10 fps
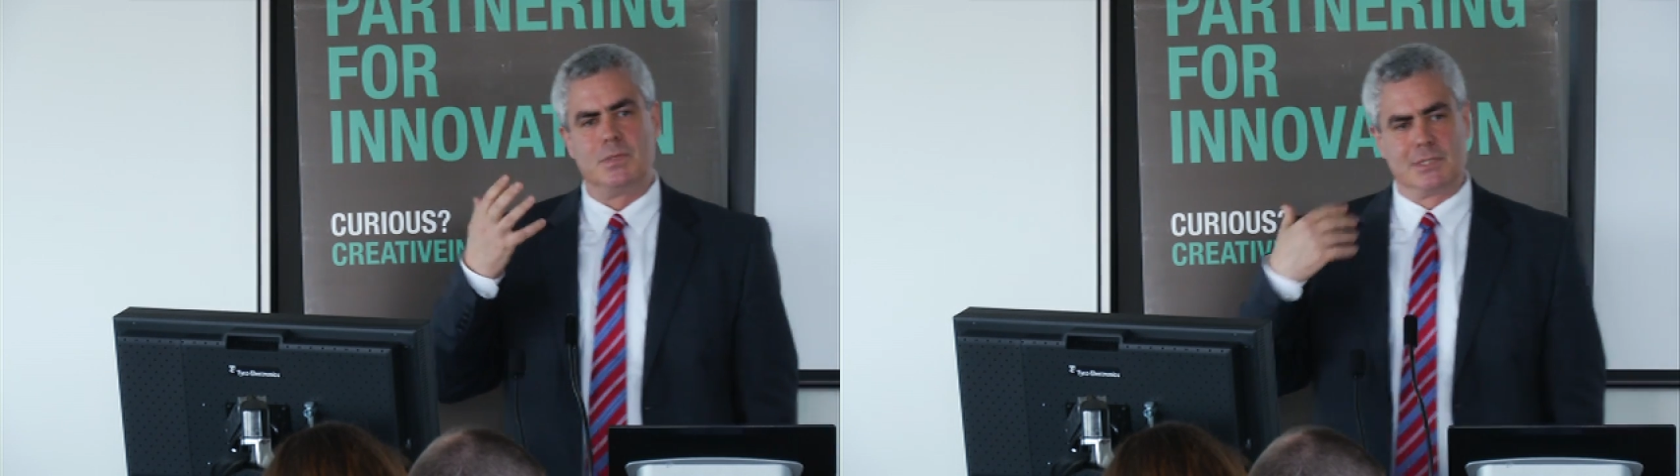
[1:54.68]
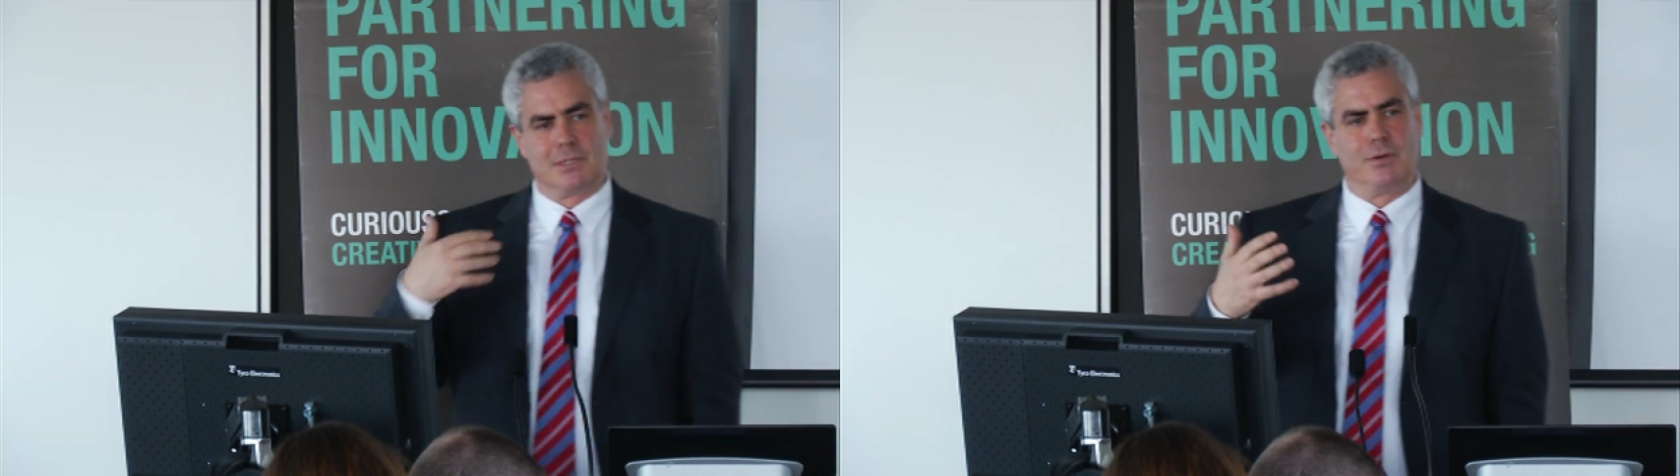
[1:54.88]

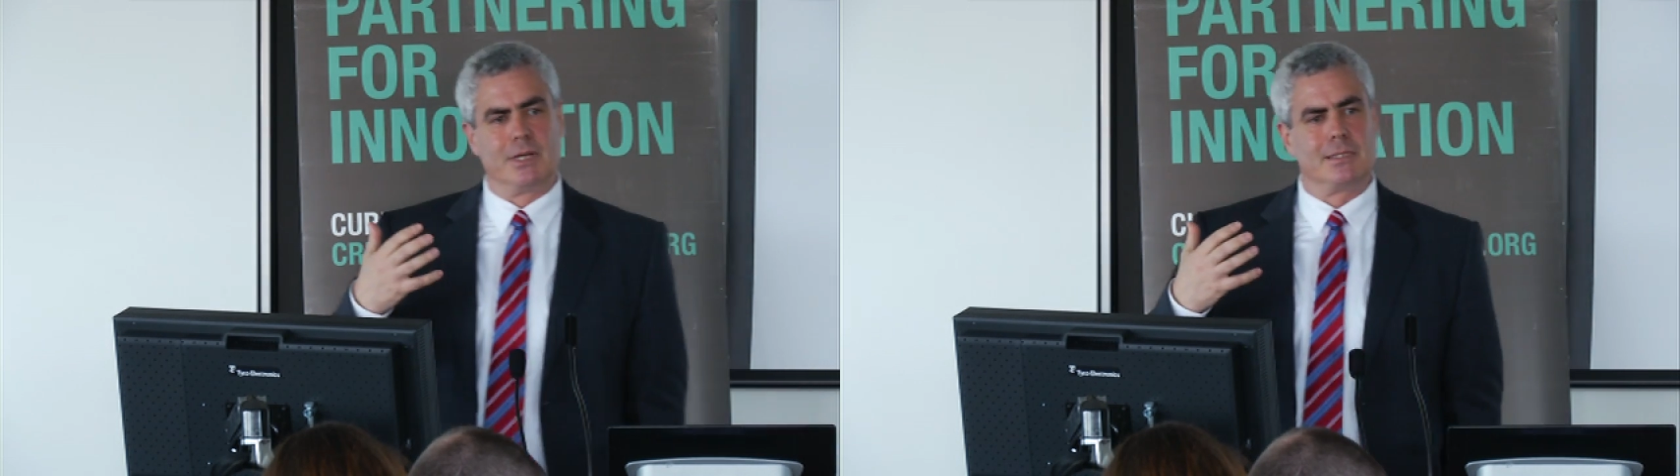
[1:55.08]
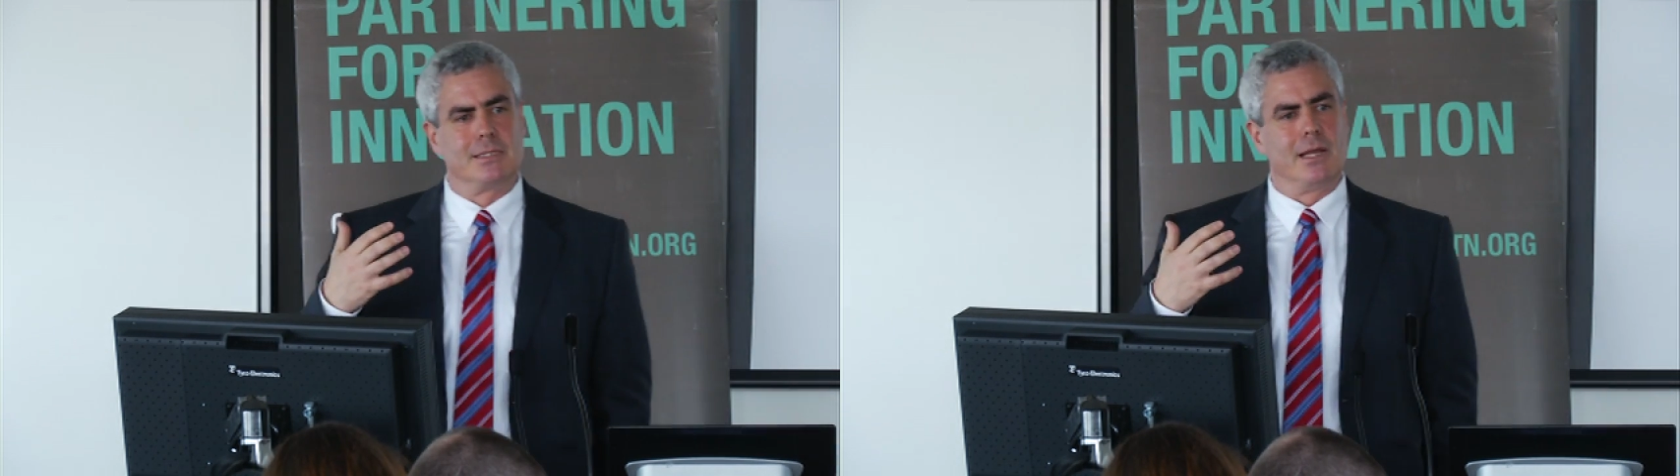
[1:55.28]
just to
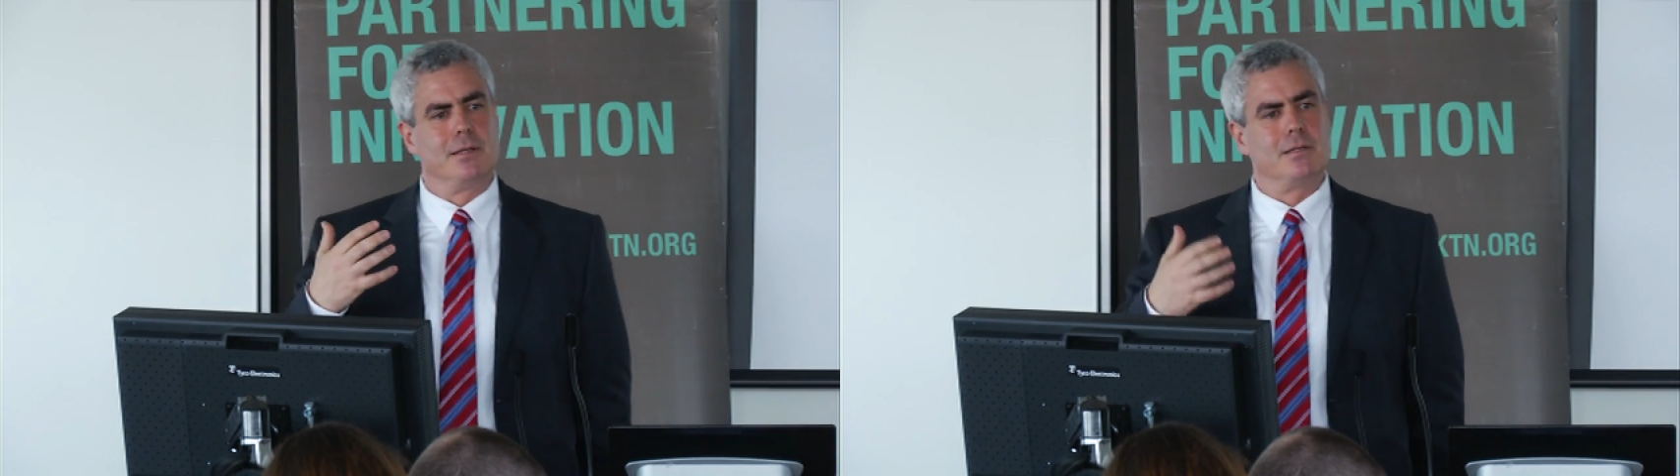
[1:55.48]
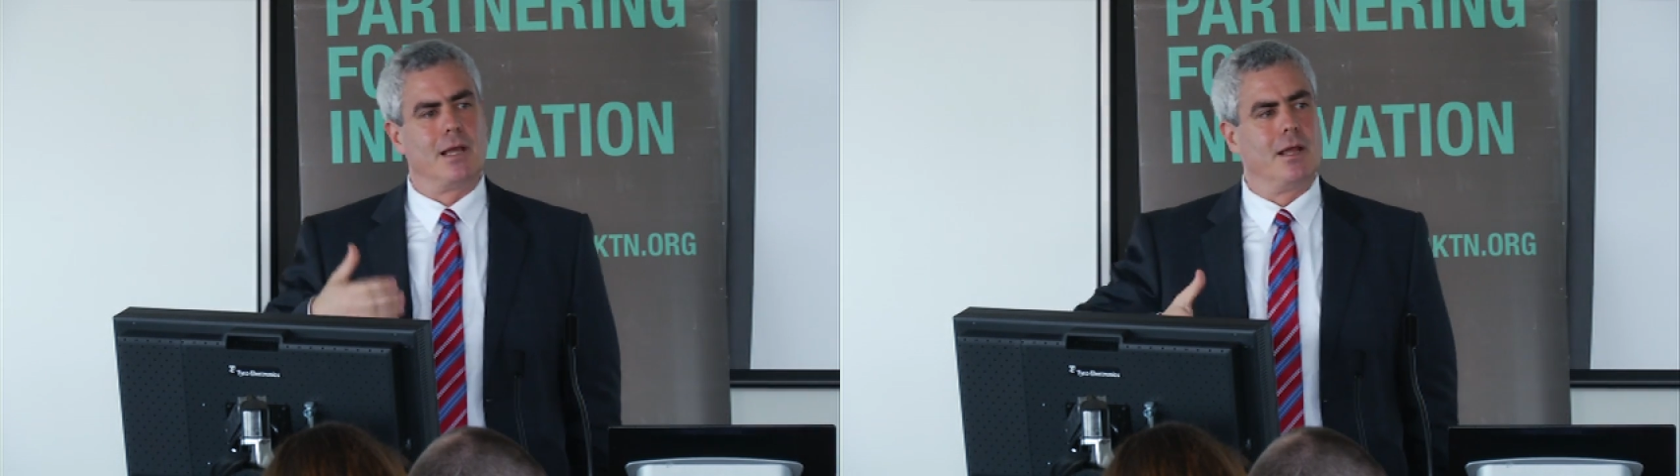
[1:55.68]
an
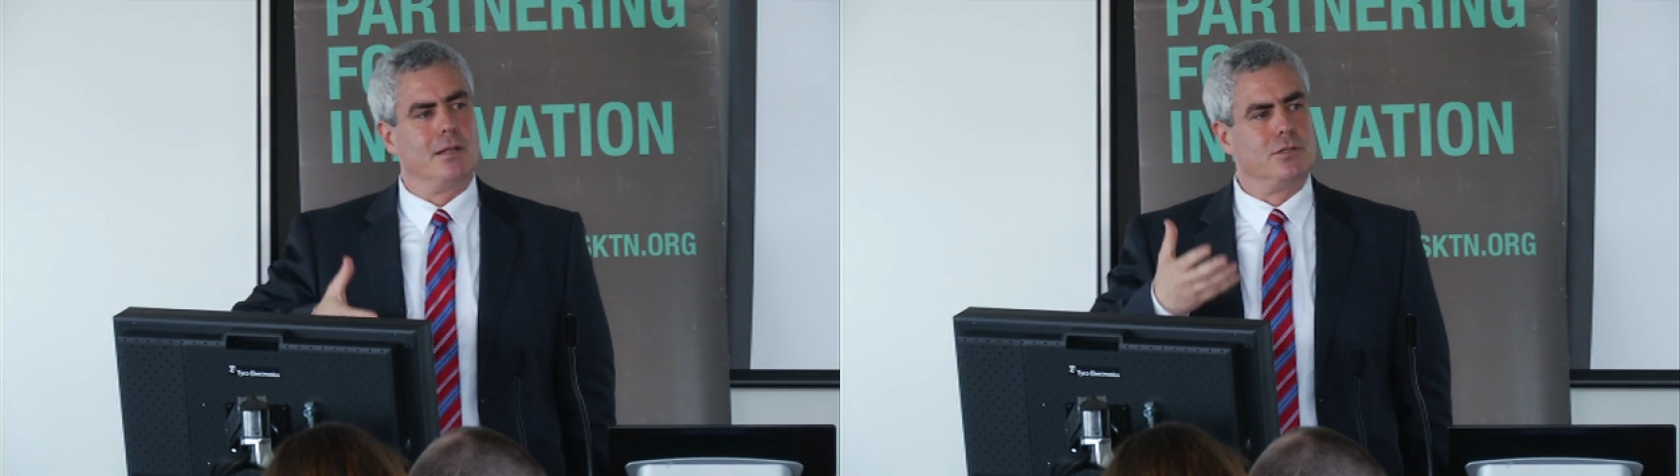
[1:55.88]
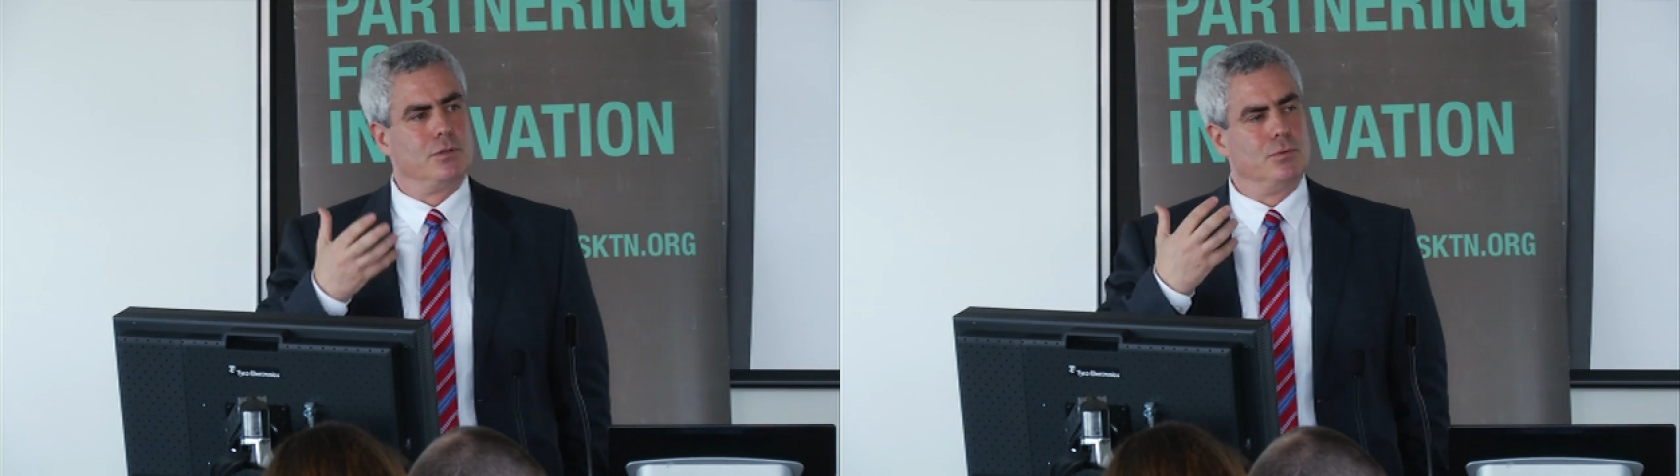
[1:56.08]
extent
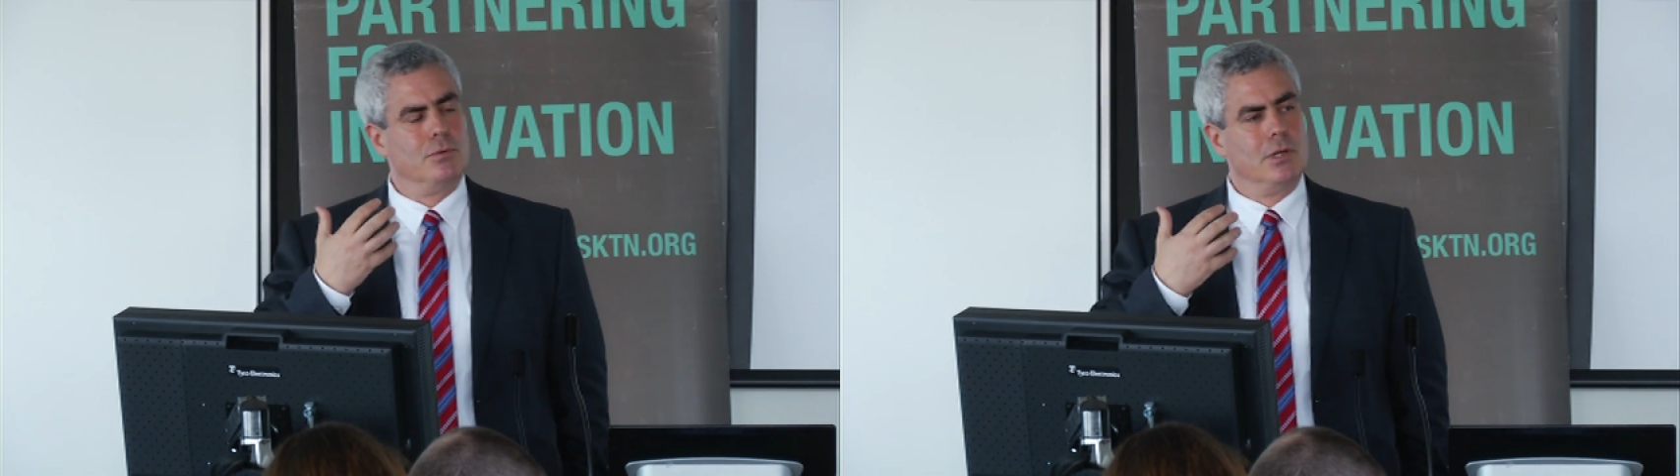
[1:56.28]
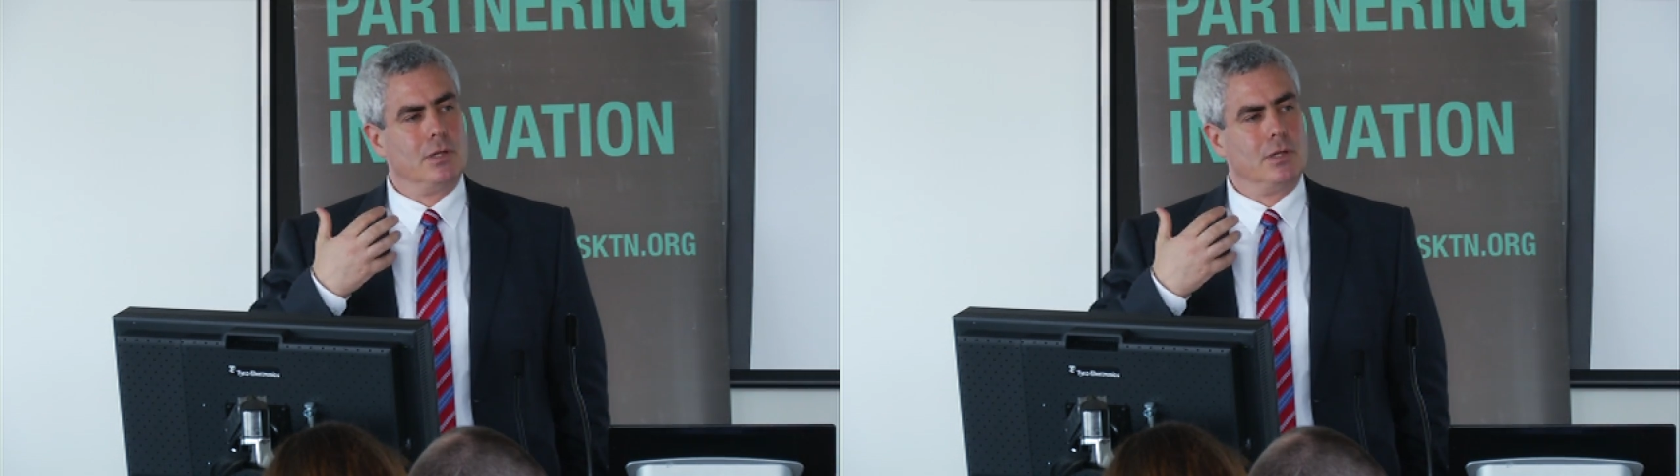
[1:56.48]
and to